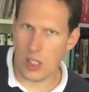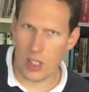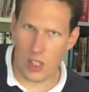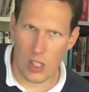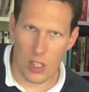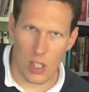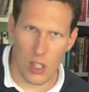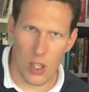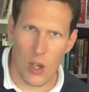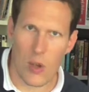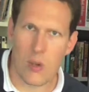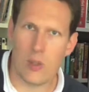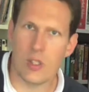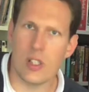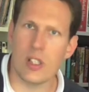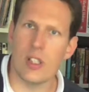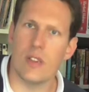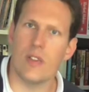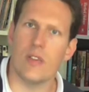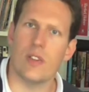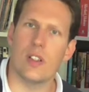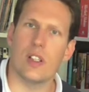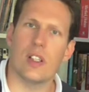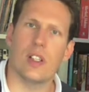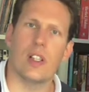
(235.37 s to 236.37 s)
There's loads of
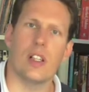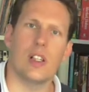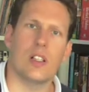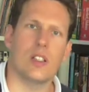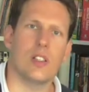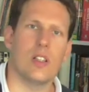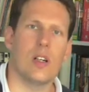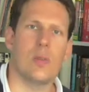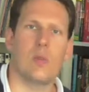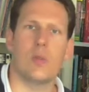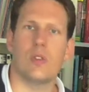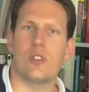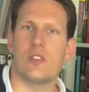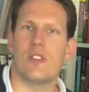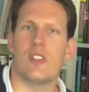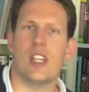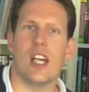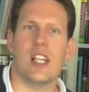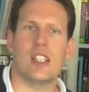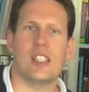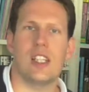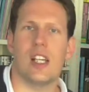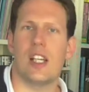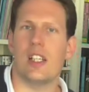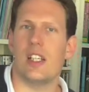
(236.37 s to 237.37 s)
different examples of
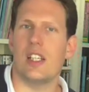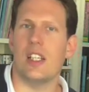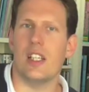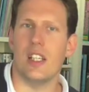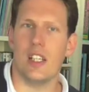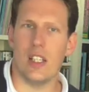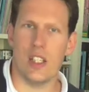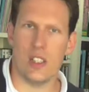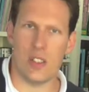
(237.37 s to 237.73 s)
that technique,